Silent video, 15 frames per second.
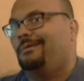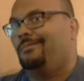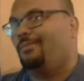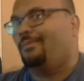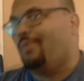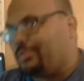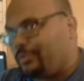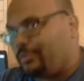
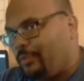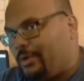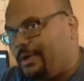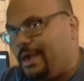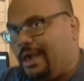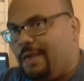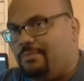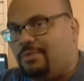won three
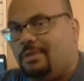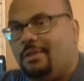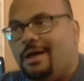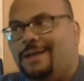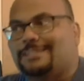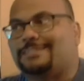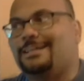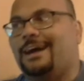games,
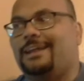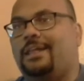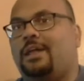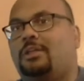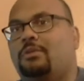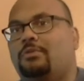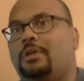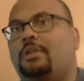lost nine,
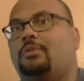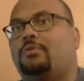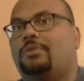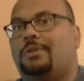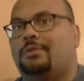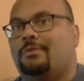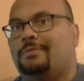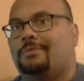including
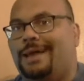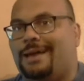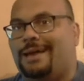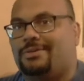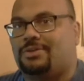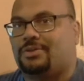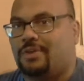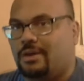losing their
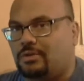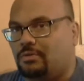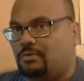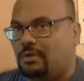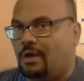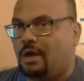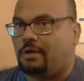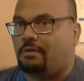last six. So
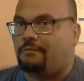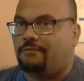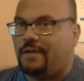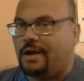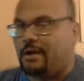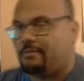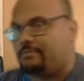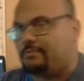Diaco
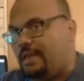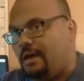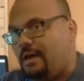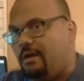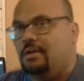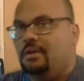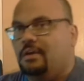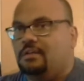fired
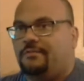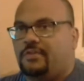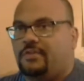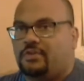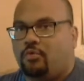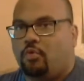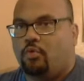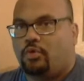now
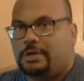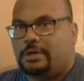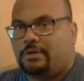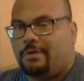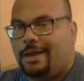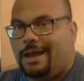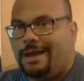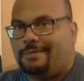defensive
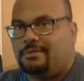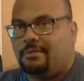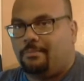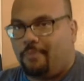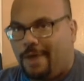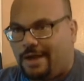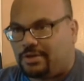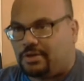coordinator at
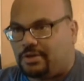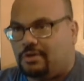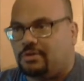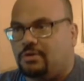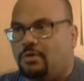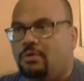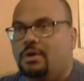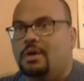Nebraska.
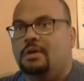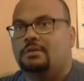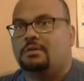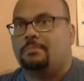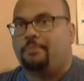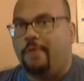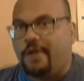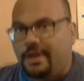So you
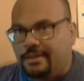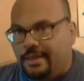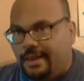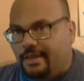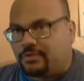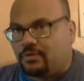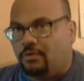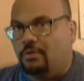bring in
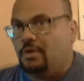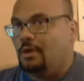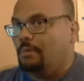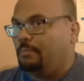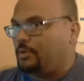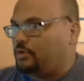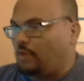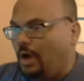Edsall,
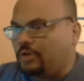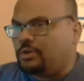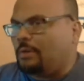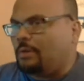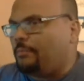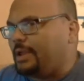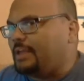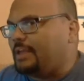but you also
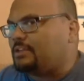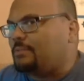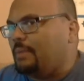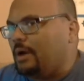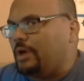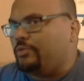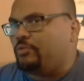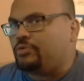bring in some
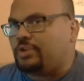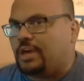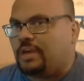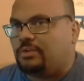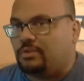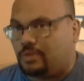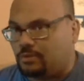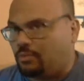other
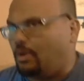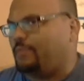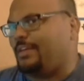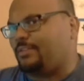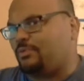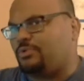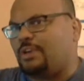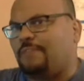changes as well. And
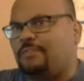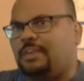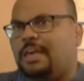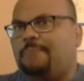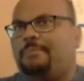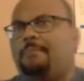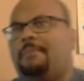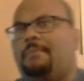that's what you have to
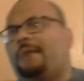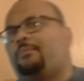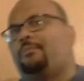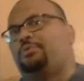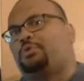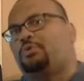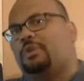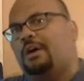keep in mind
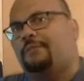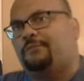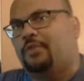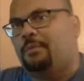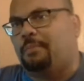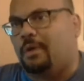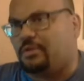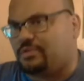with UConn
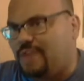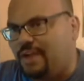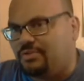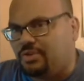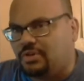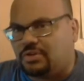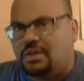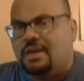football. It's not
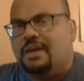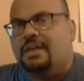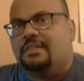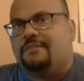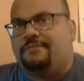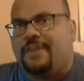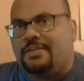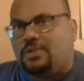just
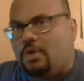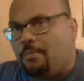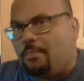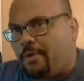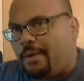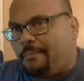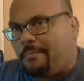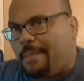the fact that you're
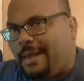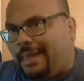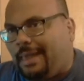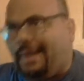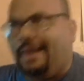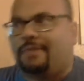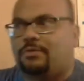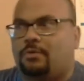bringing back
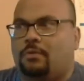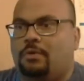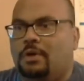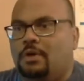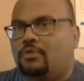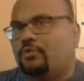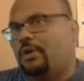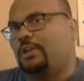Edsall,
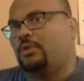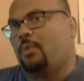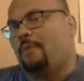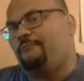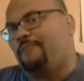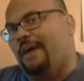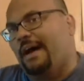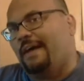trying to
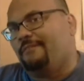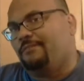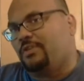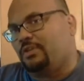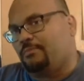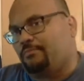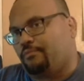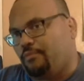revive
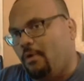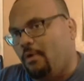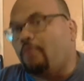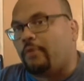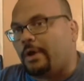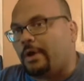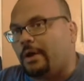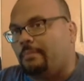this
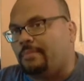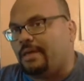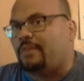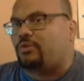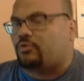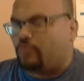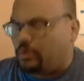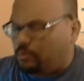program that has
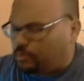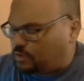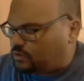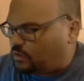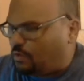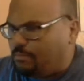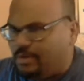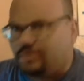struggled
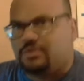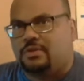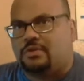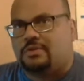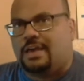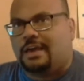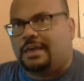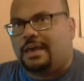so much this
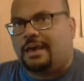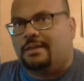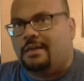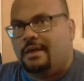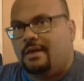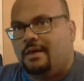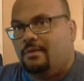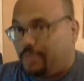decade,
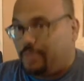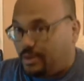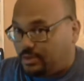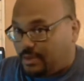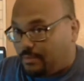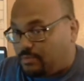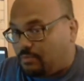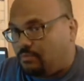with the
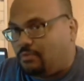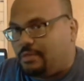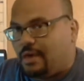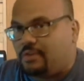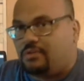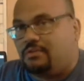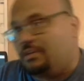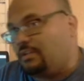exception of
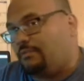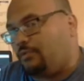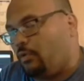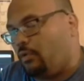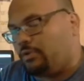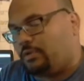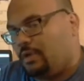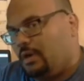2010, of
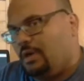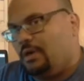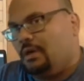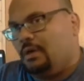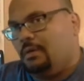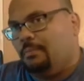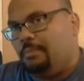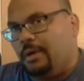course.
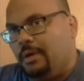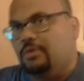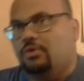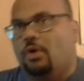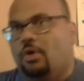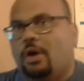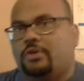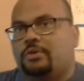But
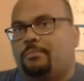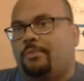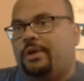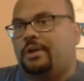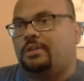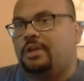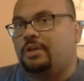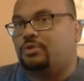you're also
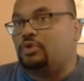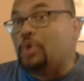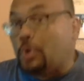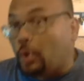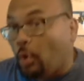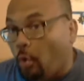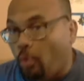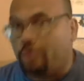bringing in new
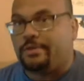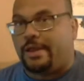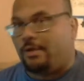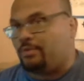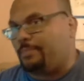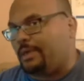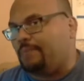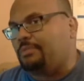
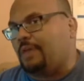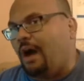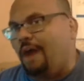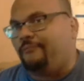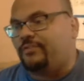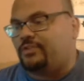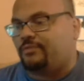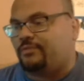coordinators. Begin with the
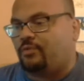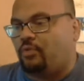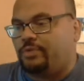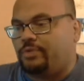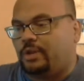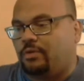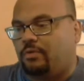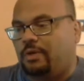offensive
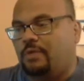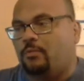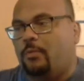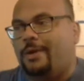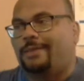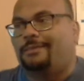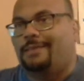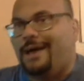coordinator in
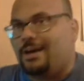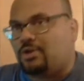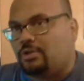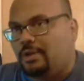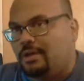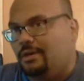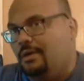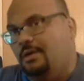Rhett
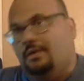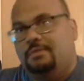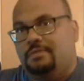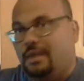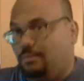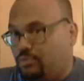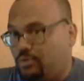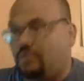Lashlee.
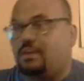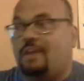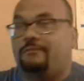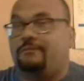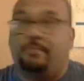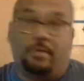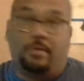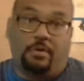Name should sound
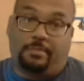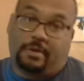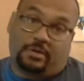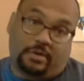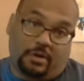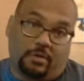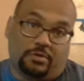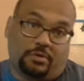familiar because
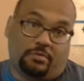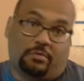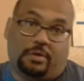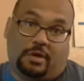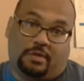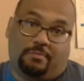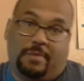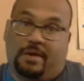he coached under
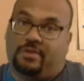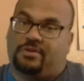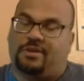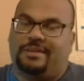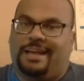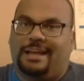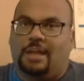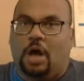Gus
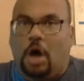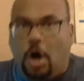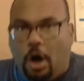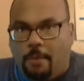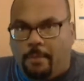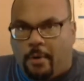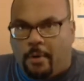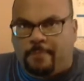Malzahn at
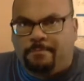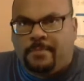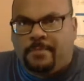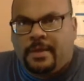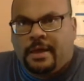Auburn.